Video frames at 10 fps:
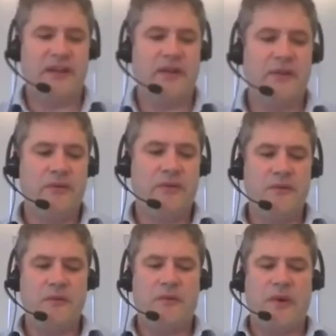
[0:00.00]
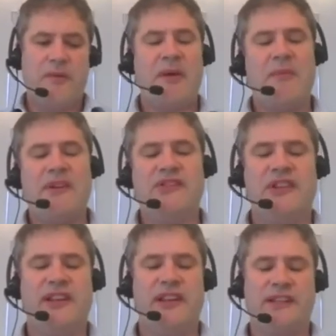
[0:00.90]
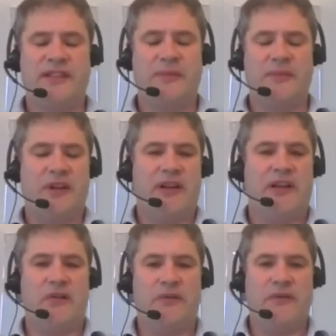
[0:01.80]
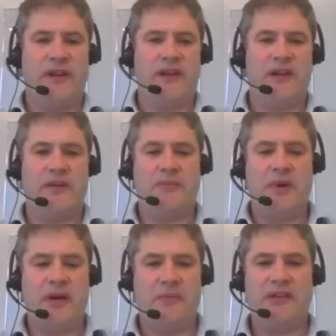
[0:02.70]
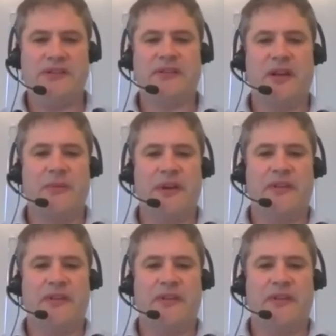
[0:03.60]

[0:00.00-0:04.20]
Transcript: So, I mentioned the example earlier of the uh, postal company.